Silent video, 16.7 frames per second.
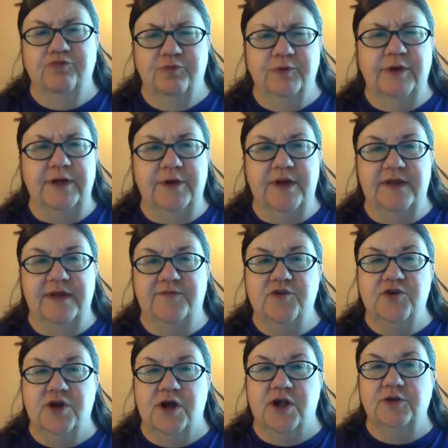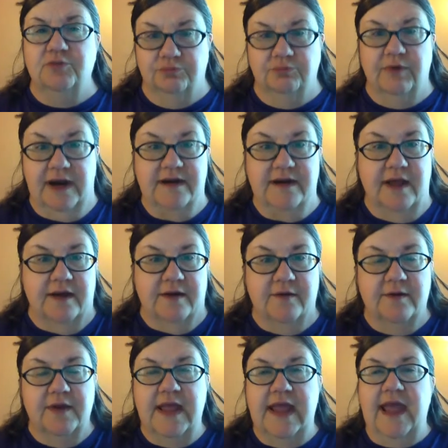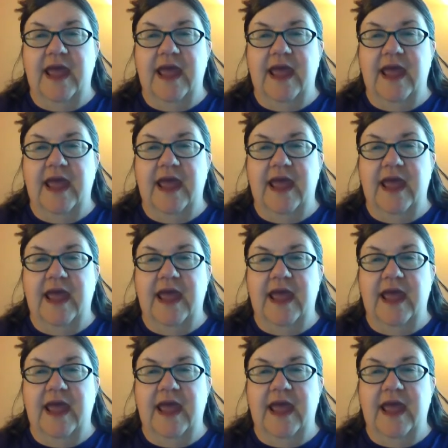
pretty quick if you called right now.